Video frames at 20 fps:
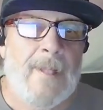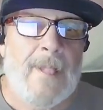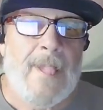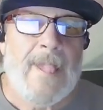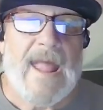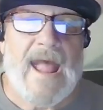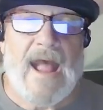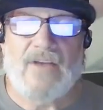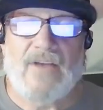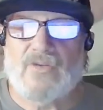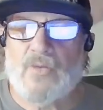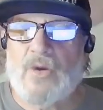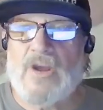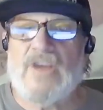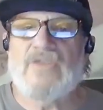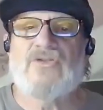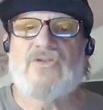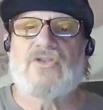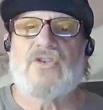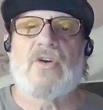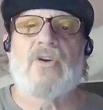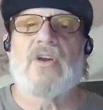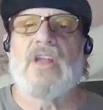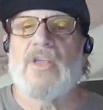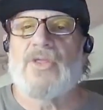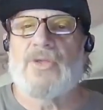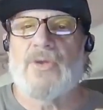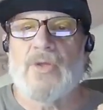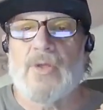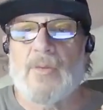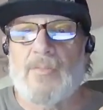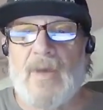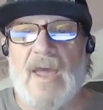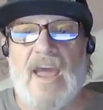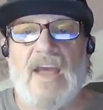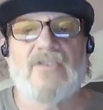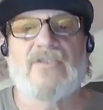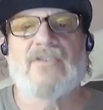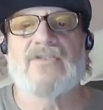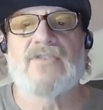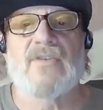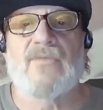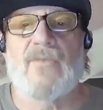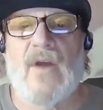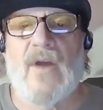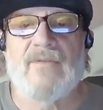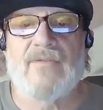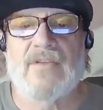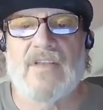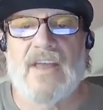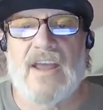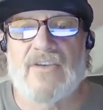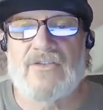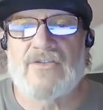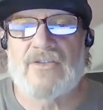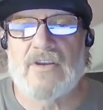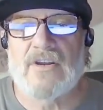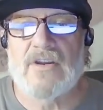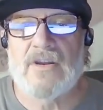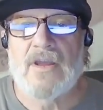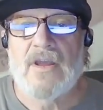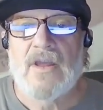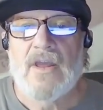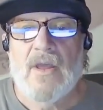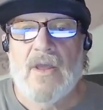As we journey through the pages of Revelation,